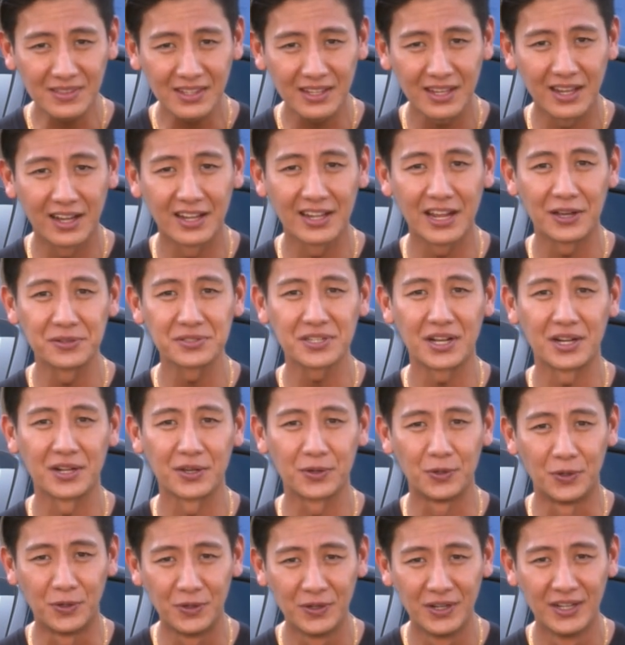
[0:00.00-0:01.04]
That was kind of
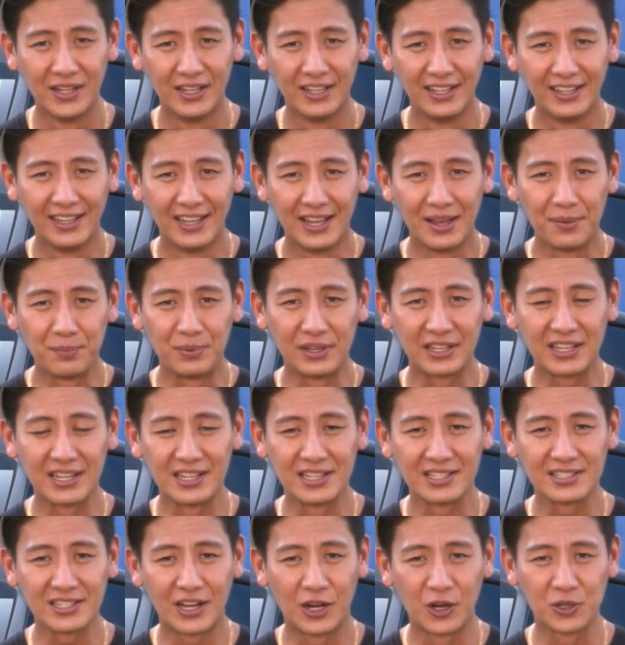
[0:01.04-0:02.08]
cool
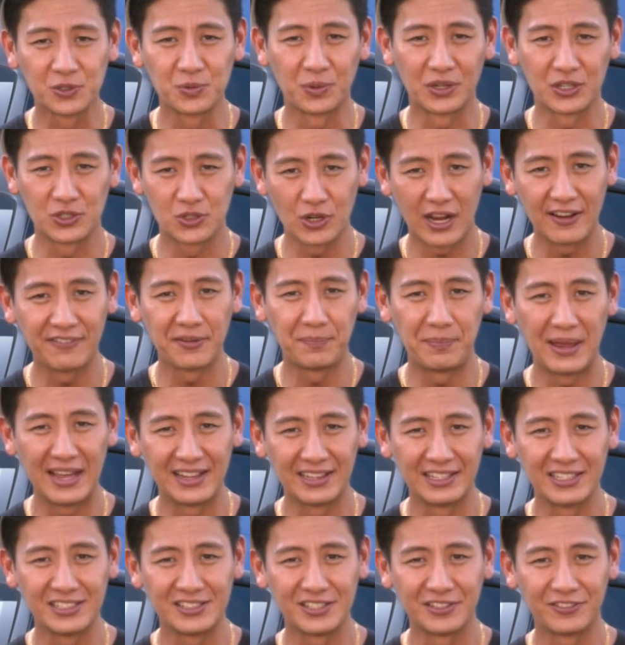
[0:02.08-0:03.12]
because I always want to drive a
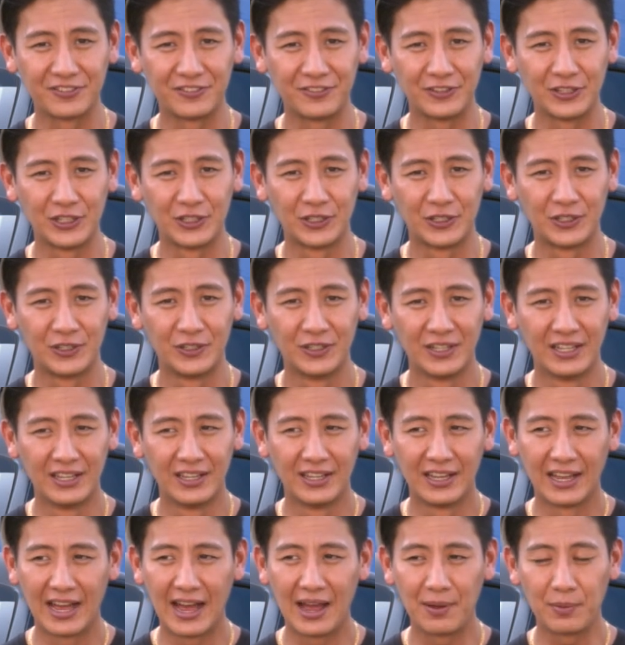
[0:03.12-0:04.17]
Bentley to feel,
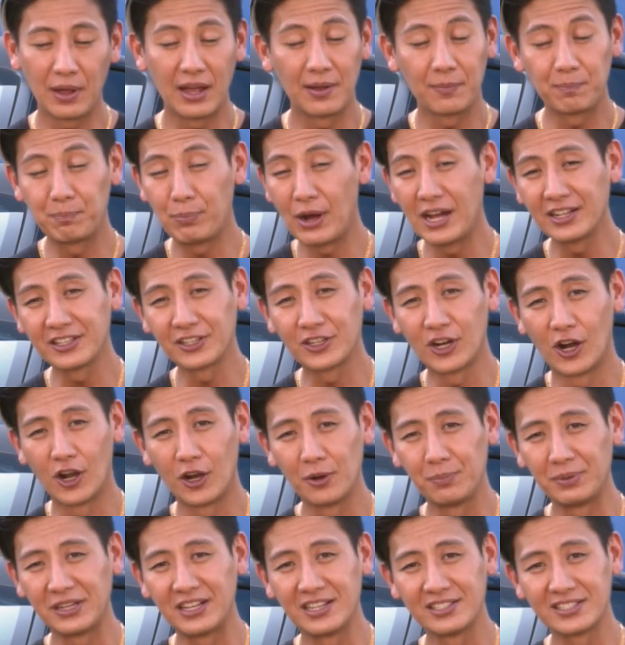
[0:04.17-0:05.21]
I bought the
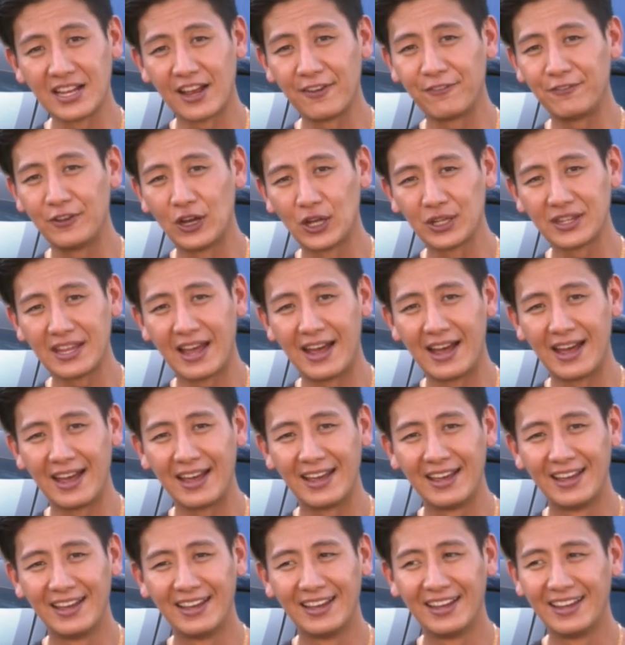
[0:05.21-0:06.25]
car because I felt that
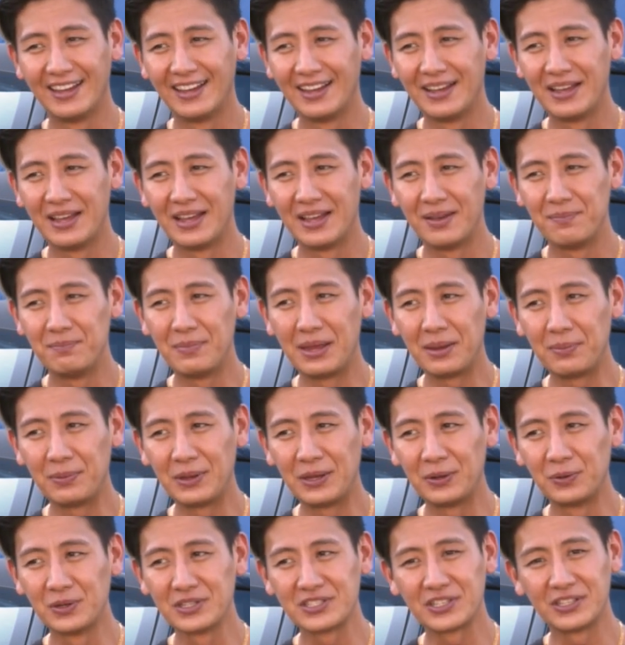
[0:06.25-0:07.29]
maybe
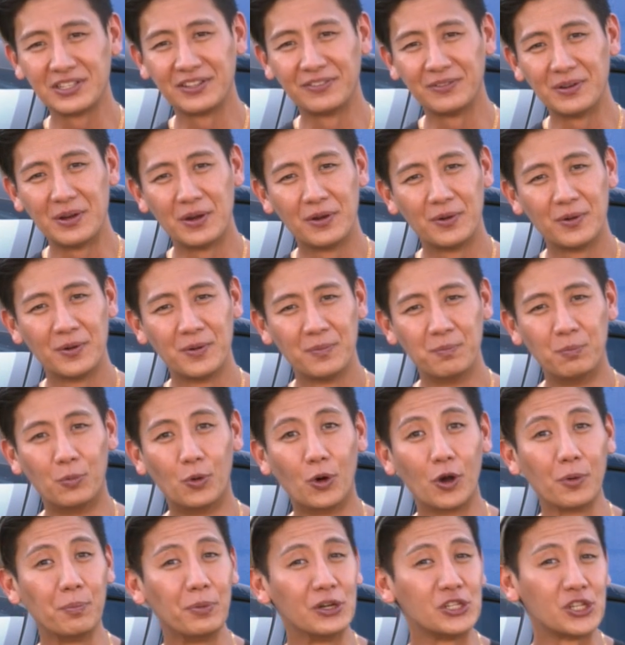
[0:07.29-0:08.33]
it was a
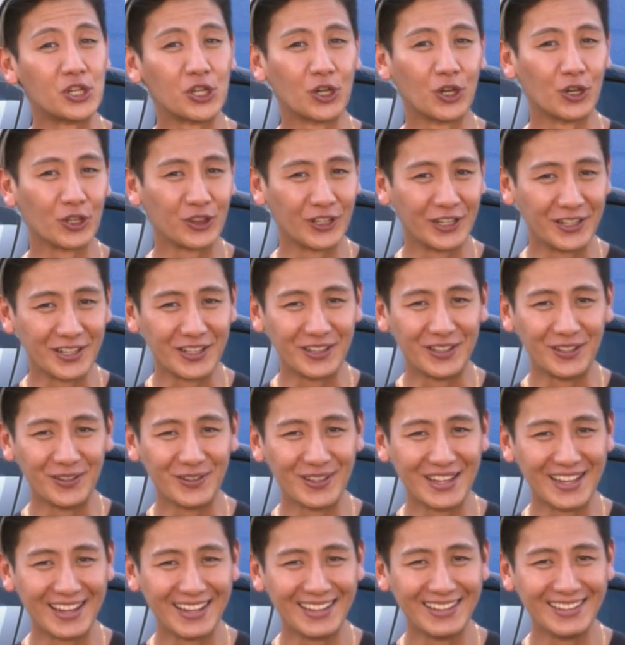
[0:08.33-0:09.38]
more mature thing to do
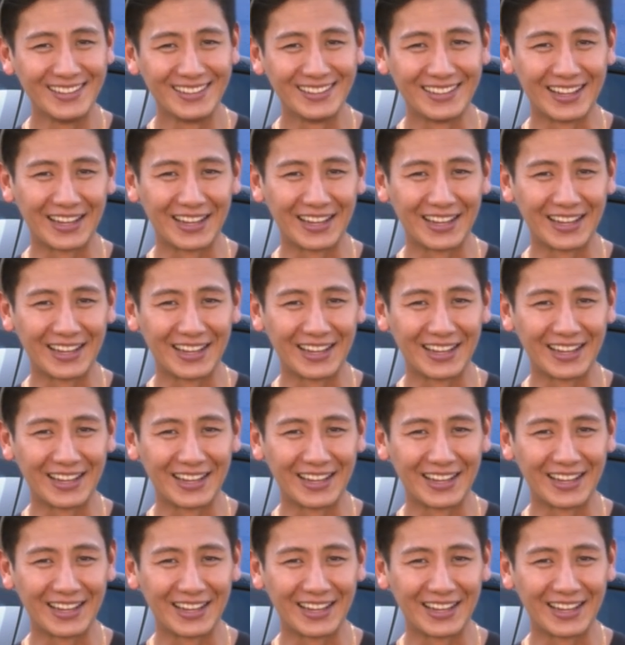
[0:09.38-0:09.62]
then.